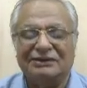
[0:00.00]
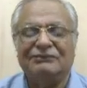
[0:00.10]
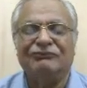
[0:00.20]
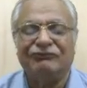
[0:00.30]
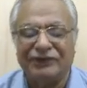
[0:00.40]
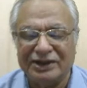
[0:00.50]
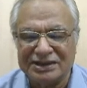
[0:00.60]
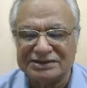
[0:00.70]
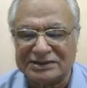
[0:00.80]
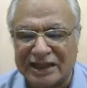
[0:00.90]
Various
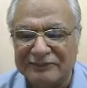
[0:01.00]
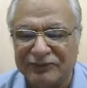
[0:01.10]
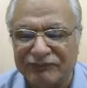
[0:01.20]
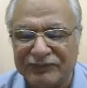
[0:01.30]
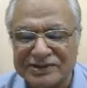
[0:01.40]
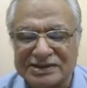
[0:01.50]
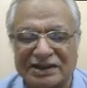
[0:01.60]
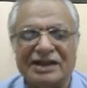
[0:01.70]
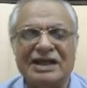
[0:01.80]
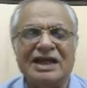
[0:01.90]
type of vessel.
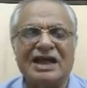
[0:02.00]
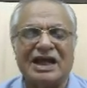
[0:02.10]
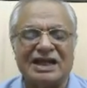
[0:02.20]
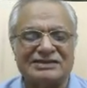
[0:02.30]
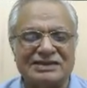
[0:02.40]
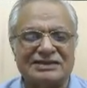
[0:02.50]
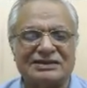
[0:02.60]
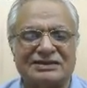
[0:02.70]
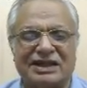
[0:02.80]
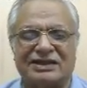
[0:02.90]
Asset
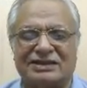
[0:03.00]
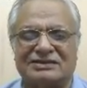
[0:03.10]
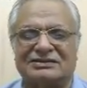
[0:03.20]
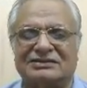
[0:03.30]
traders.